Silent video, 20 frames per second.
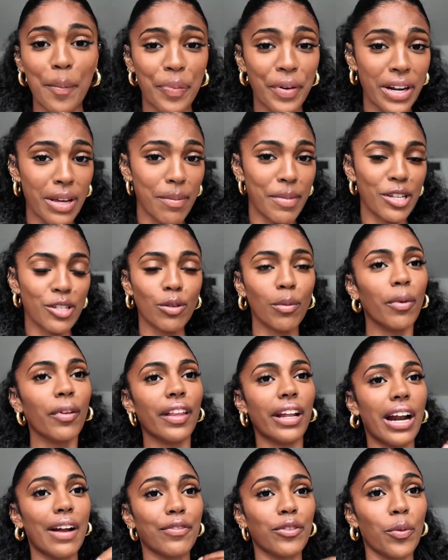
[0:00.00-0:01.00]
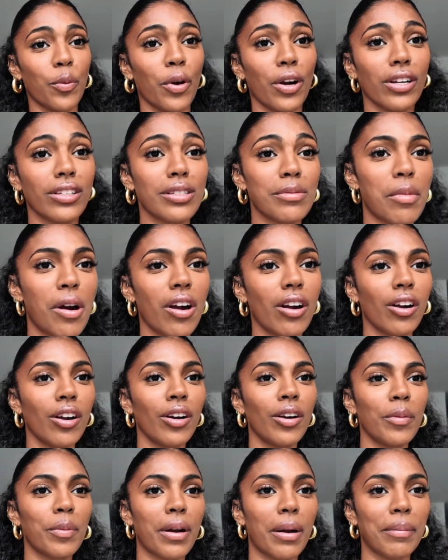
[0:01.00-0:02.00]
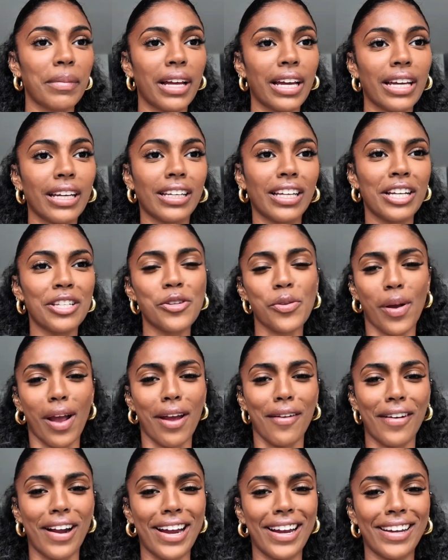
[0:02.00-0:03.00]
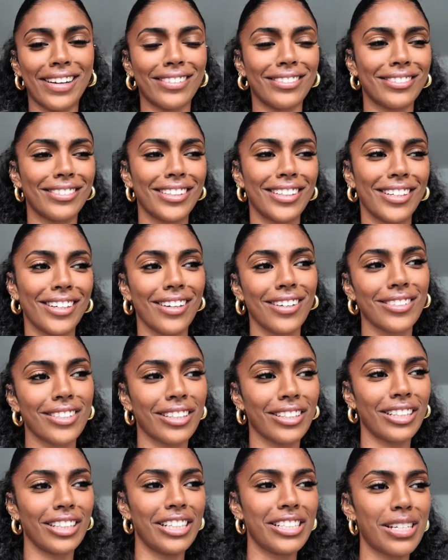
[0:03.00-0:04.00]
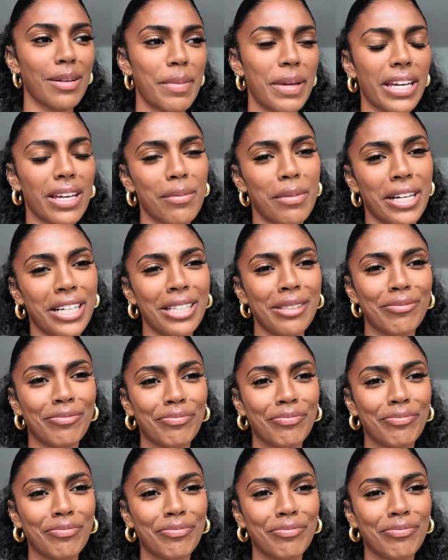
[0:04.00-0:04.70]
pretty miserable that I have to work tomorrow, but I'm like, it's okay, right? Like, at least I'm making money.